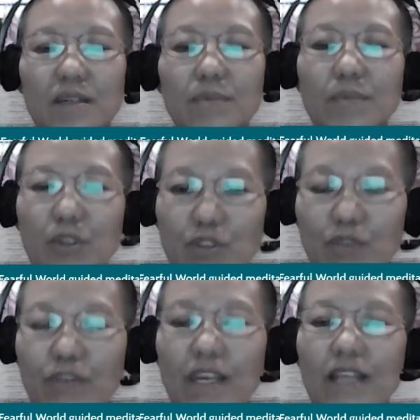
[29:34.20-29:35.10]
because
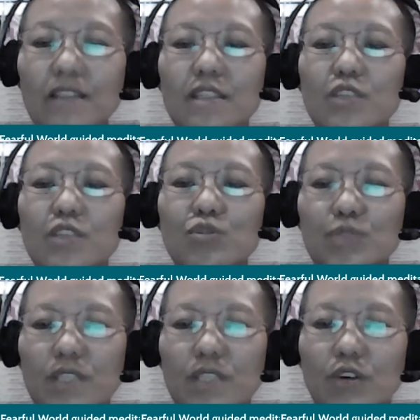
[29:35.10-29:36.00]
of the health
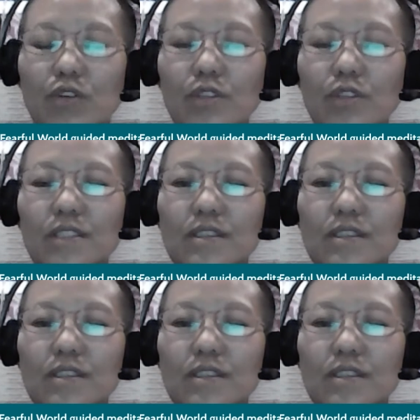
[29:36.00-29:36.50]
issues and all,